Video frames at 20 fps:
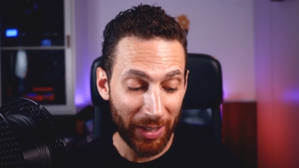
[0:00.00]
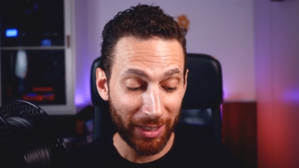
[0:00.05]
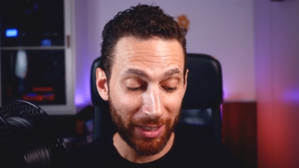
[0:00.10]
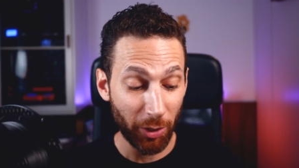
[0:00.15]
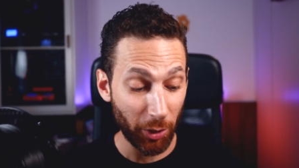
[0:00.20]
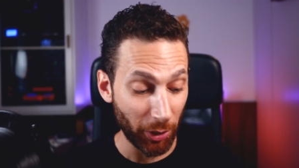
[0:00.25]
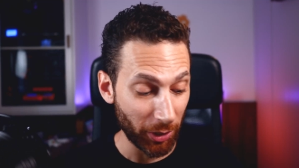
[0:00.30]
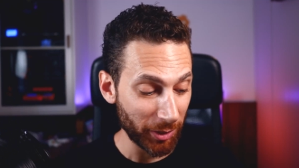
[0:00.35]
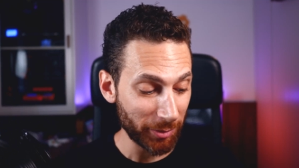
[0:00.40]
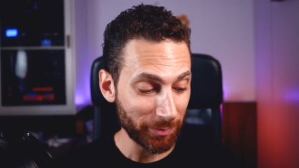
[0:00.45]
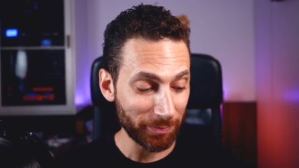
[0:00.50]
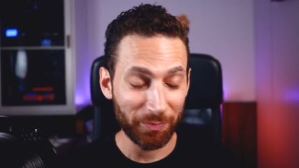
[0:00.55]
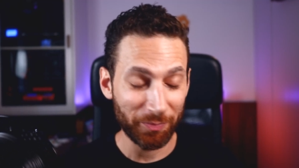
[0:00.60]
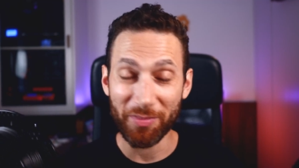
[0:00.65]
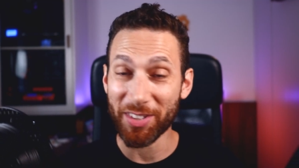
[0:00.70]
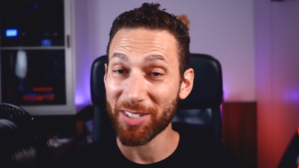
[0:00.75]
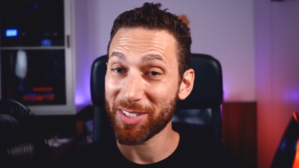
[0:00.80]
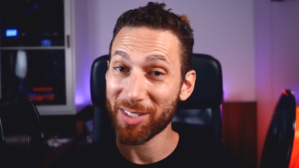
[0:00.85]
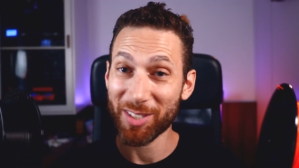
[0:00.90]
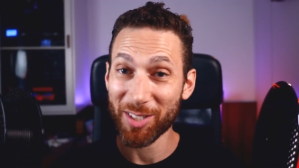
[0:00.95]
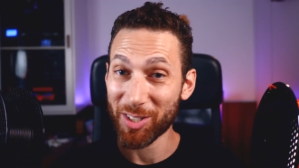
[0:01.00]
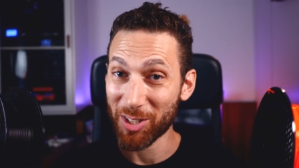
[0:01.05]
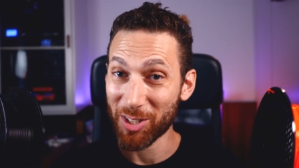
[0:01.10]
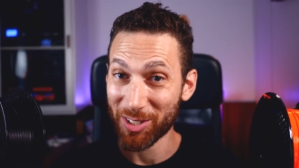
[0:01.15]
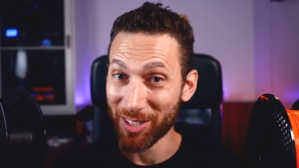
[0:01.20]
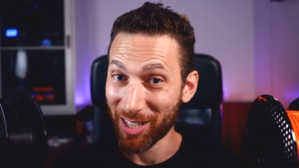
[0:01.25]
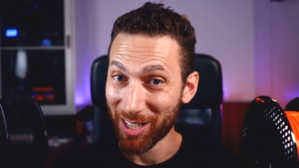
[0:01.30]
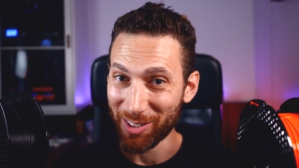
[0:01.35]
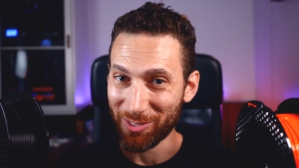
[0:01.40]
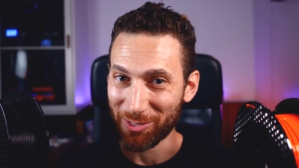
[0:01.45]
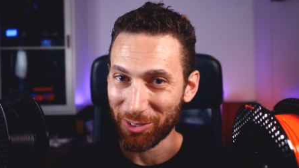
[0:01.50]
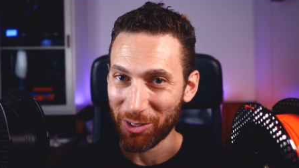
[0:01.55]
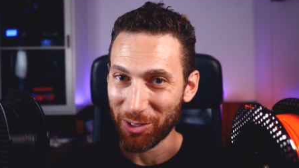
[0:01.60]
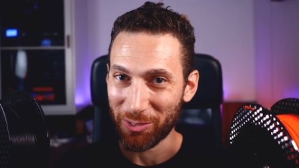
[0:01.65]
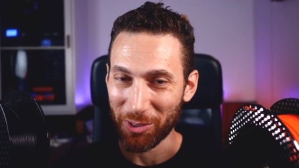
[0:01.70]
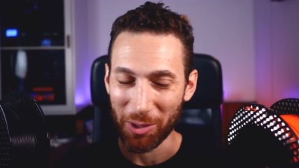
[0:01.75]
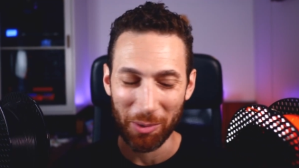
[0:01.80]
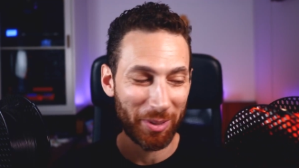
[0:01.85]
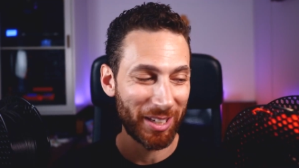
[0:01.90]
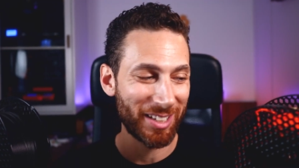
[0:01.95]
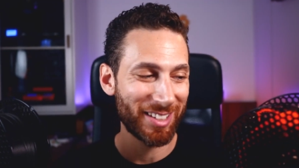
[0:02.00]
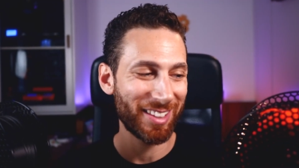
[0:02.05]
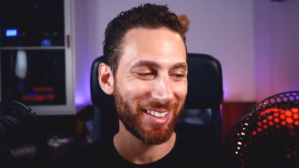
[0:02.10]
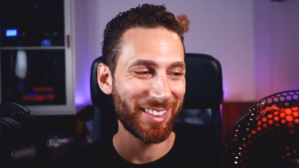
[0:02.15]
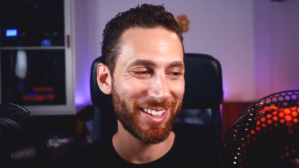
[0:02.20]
And look, this isn't just any free filament.